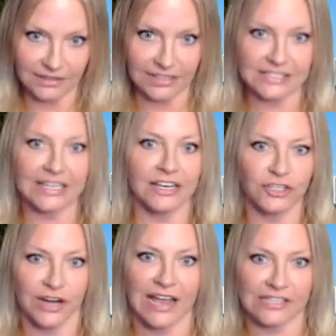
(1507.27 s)
Let's get a
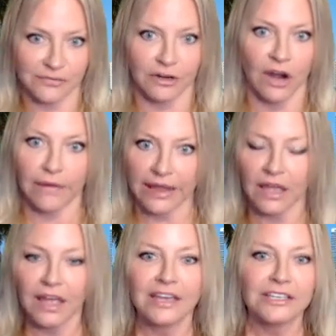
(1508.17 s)
transfer going.
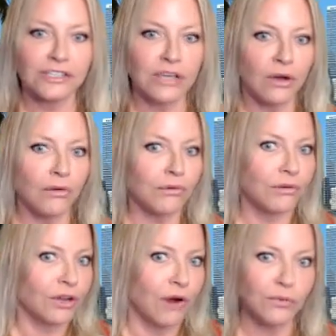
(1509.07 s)
So,
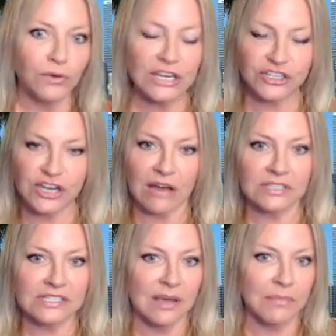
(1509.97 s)
I reached out
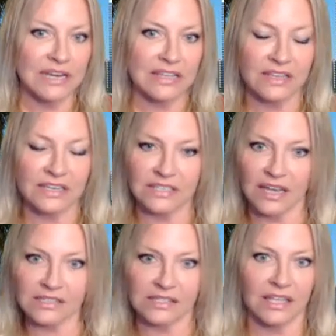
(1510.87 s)
to somebody that
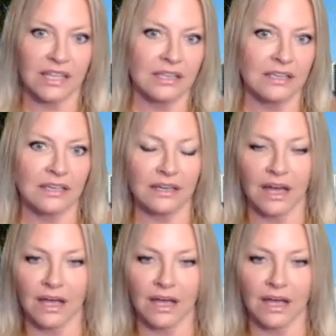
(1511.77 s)
does the